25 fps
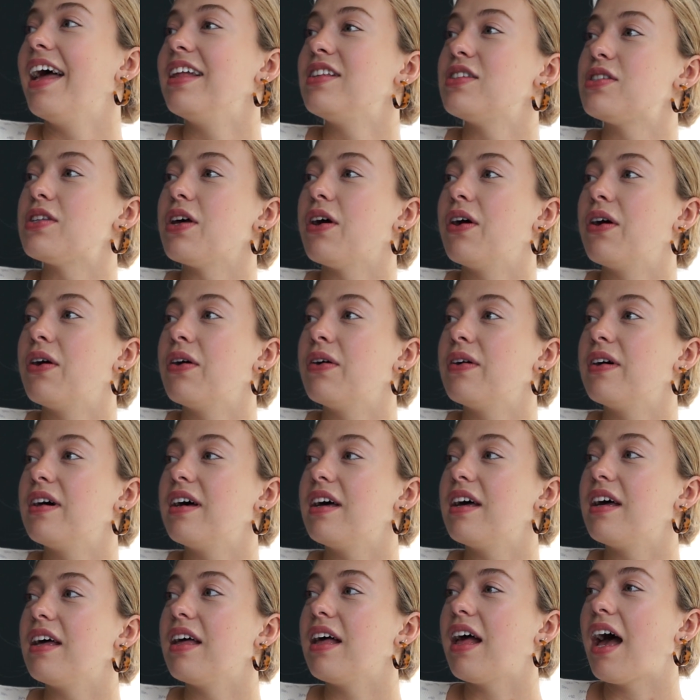and so
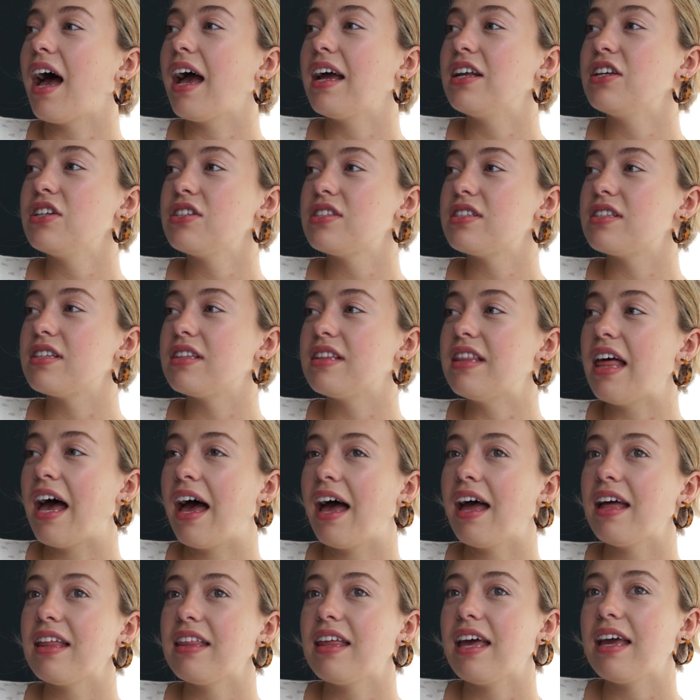I just, that